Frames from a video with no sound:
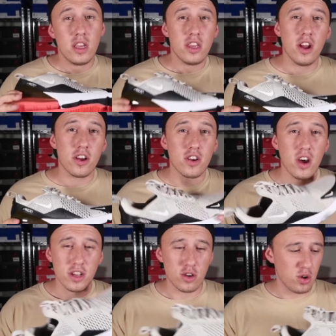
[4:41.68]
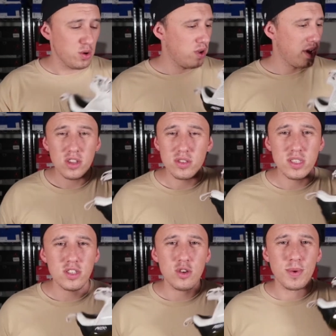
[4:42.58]
you know, kind of cool. So
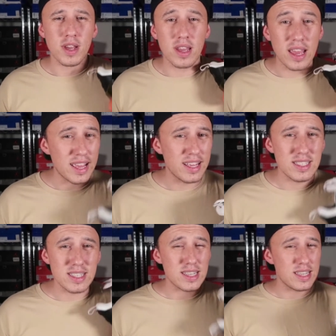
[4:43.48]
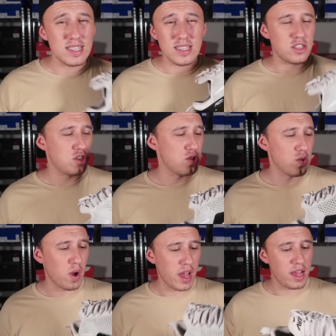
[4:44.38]
it's a super easy shoe
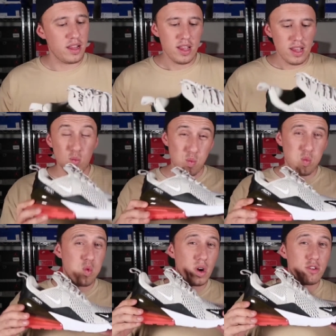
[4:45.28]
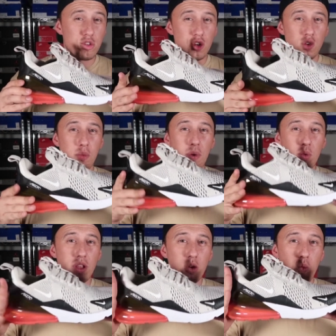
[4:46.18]
to wear. Real trippy
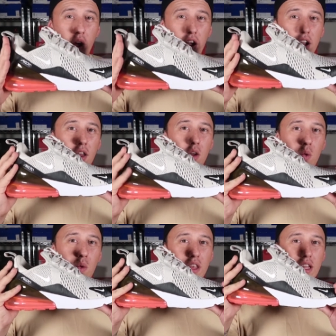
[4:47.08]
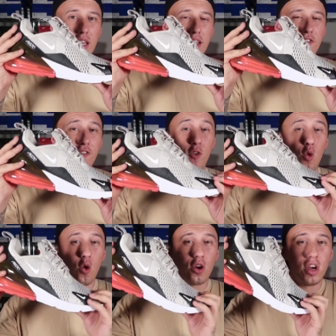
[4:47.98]
when you wear it. When you lean
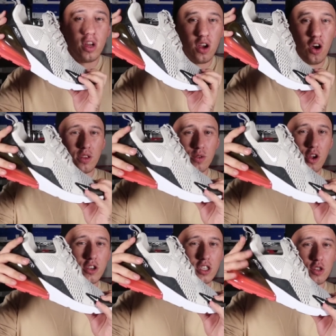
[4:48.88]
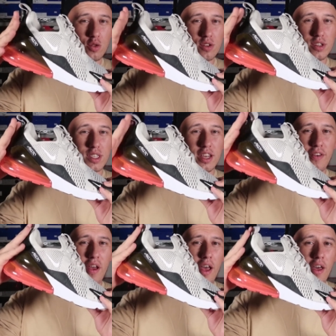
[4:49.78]
forward, you'll notice it's real stiff.